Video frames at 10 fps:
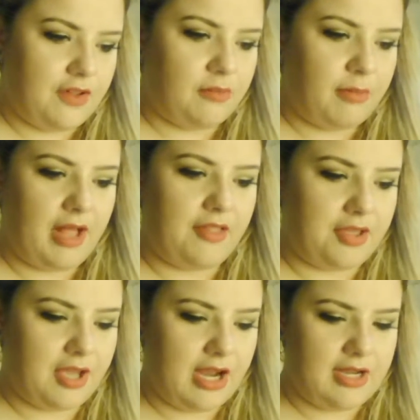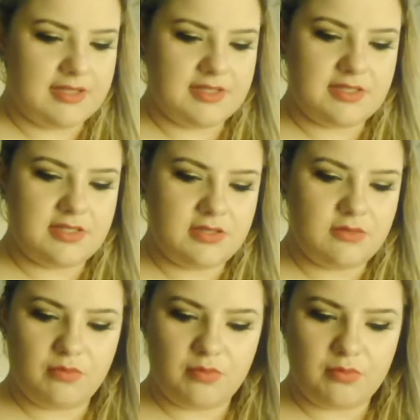how the colours
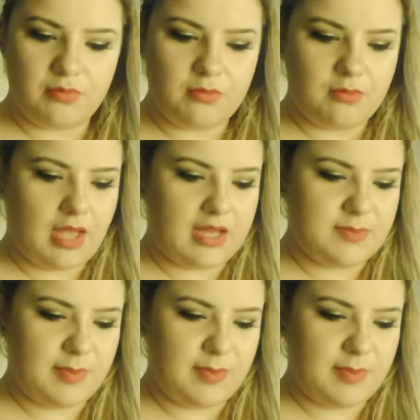had to be much